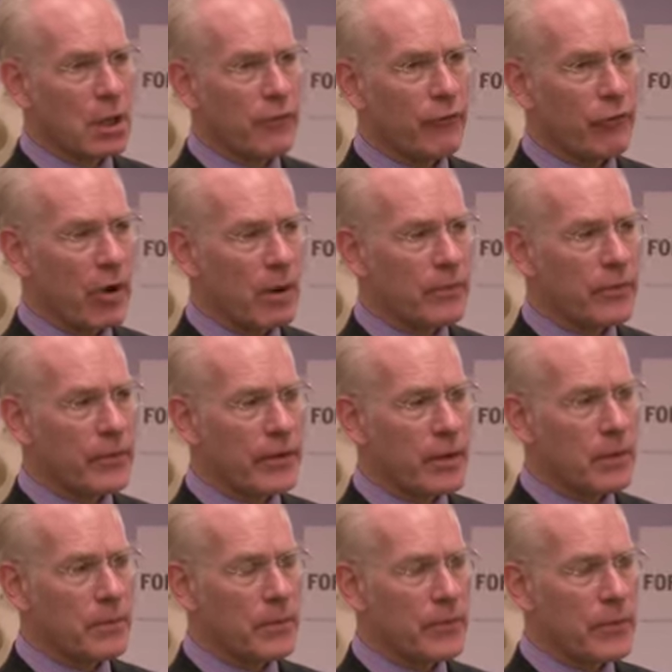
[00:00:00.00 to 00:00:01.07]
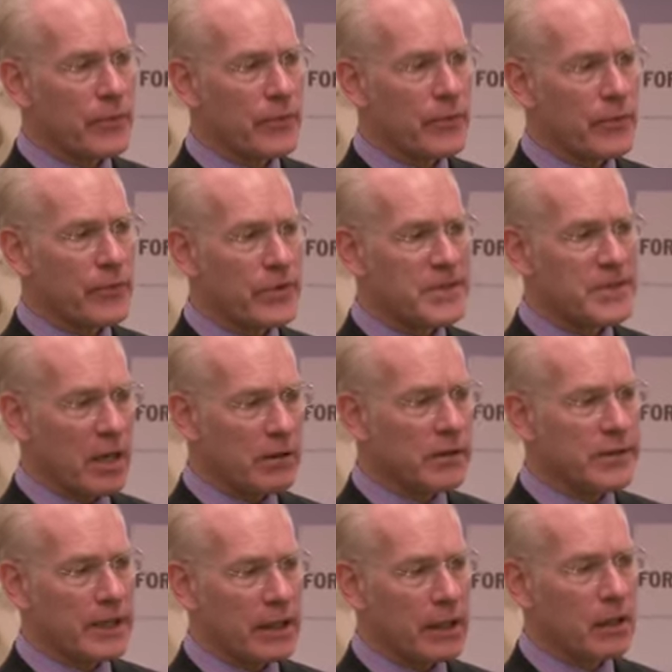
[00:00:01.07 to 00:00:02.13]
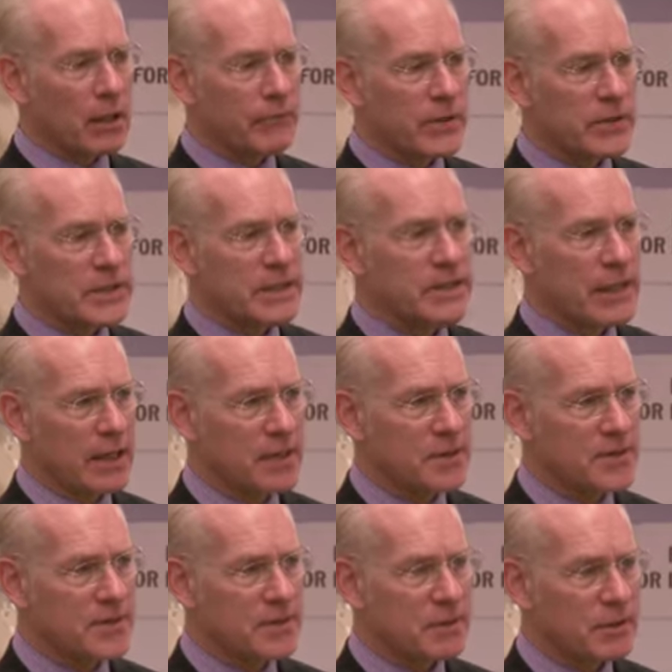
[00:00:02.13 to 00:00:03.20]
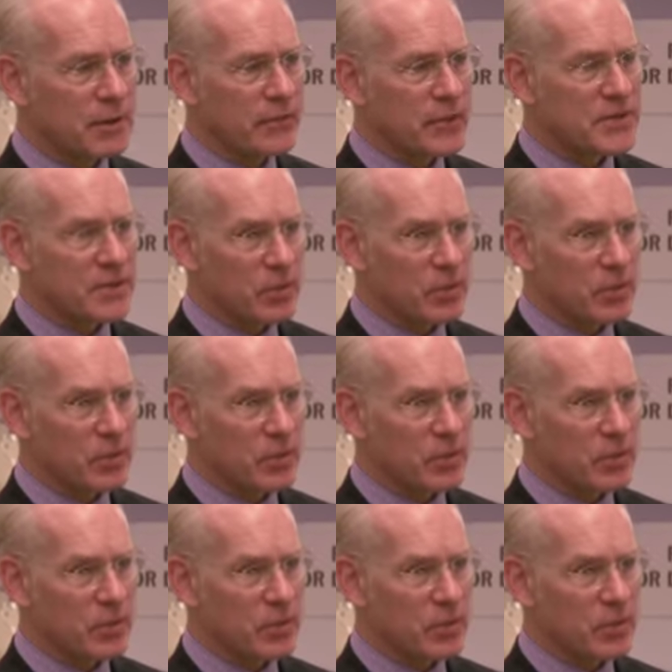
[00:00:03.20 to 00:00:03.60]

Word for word: from the, the subtlety of the details in this